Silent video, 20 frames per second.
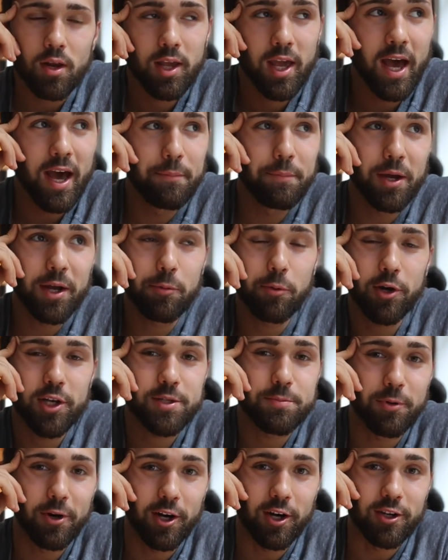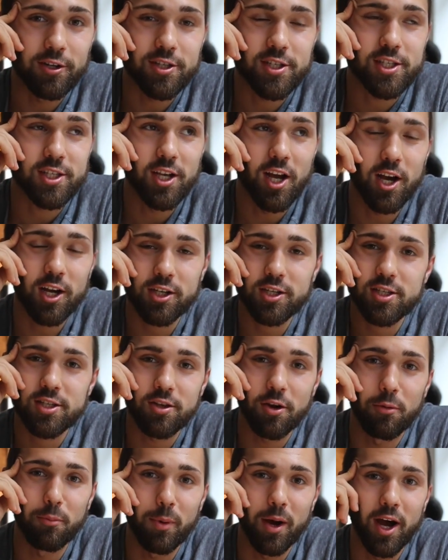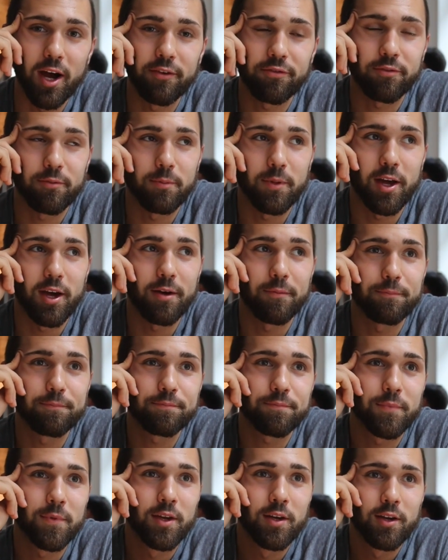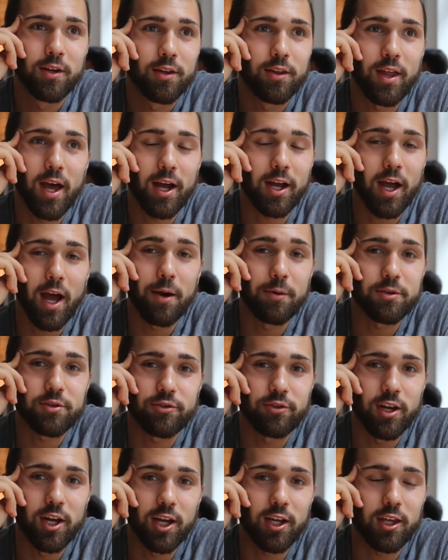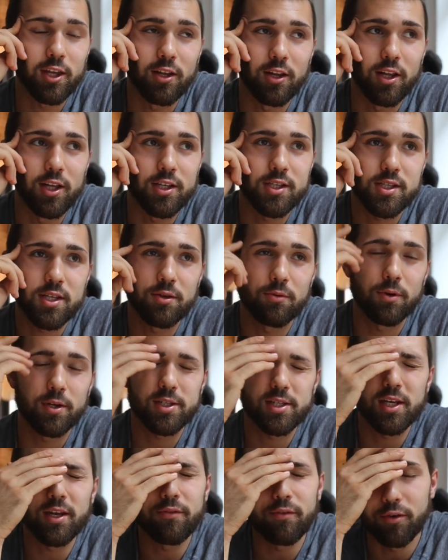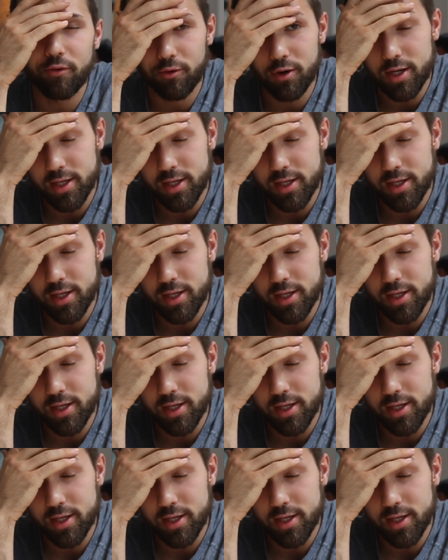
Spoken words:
Yeah, Big Boys Burgers sucks. Don't buy from them. That guy was ridiculous. He wasn't even reasonable.